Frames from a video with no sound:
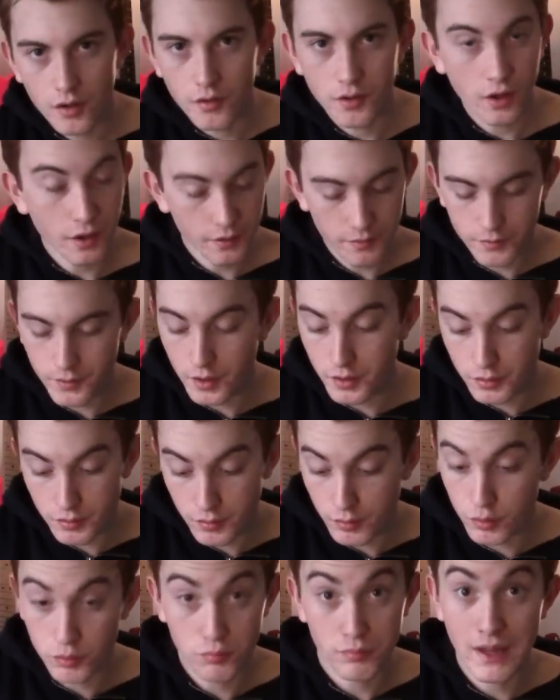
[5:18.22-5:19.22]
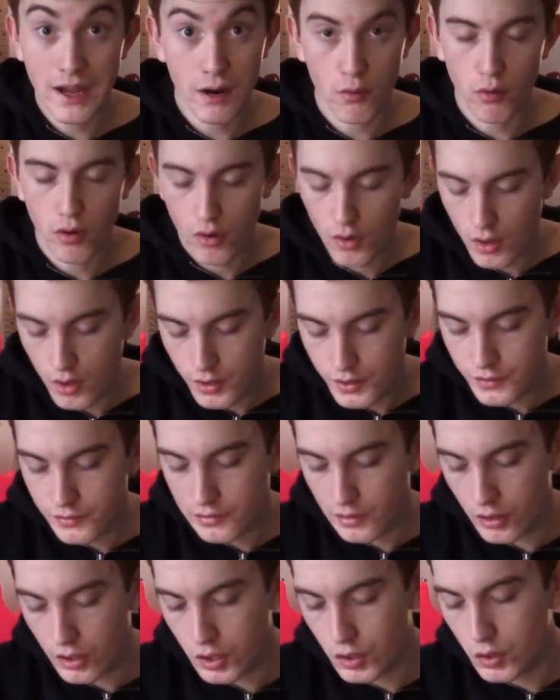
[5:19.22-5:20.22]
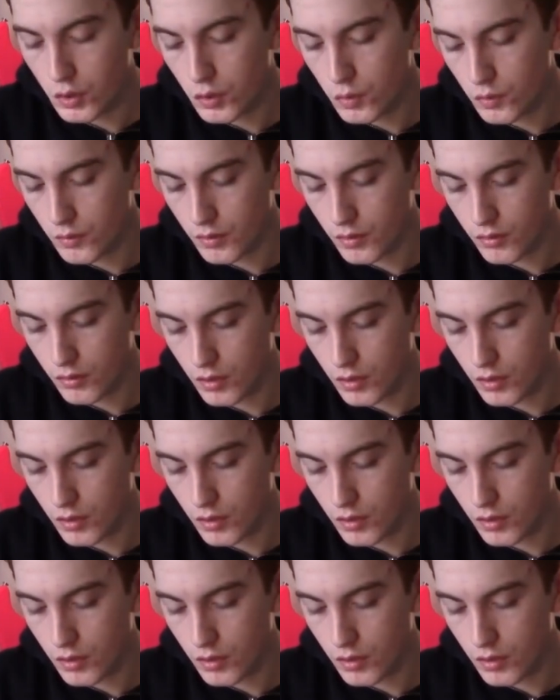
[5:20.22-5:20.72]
than now. So